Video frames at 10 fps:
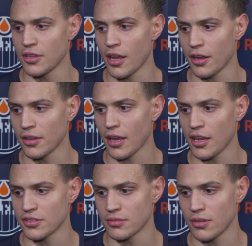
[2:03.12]
in there and the
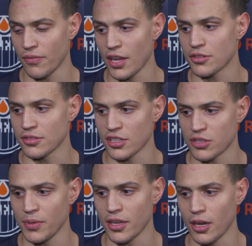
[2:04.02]
guys, the veterans that
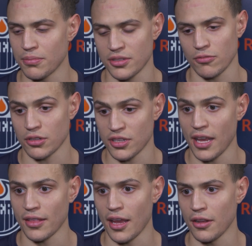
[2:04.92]
speak up, were
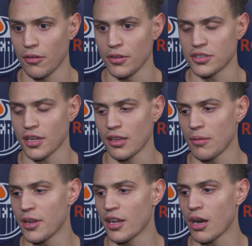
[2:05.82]
saying that, you know, we just got to
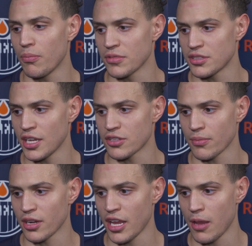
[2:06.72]
eliminate a couple mistakes
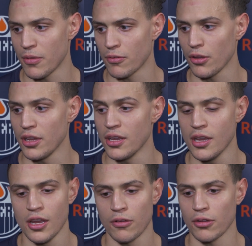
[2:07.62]
from our game and really,
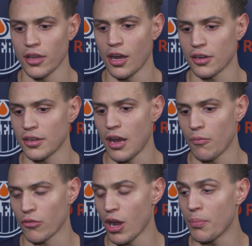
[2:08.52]
really hunker
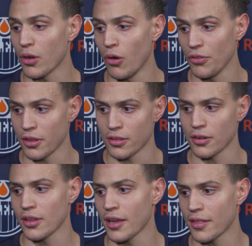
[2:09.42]
down when we're up a goal in the
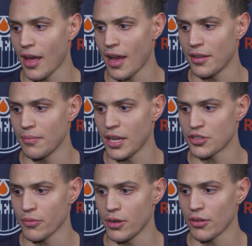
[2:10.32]
third like that and make
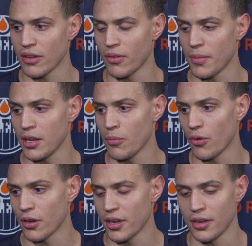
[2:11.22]
sure we don't give them any
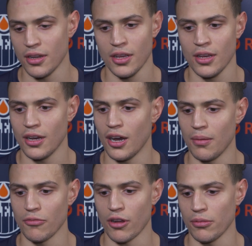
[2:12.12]
more. And
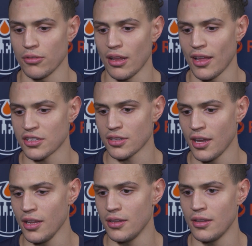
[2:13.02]
we were able to do that last
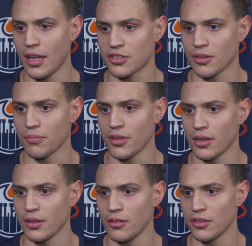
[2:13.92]
night, and that's
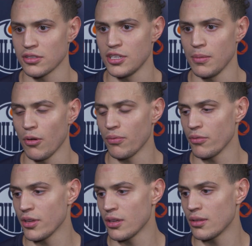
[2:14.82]
something, you know, as a team,
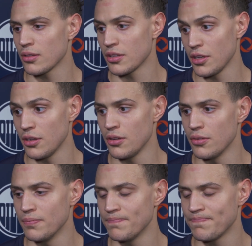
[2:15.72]
hopefully we can continue to do.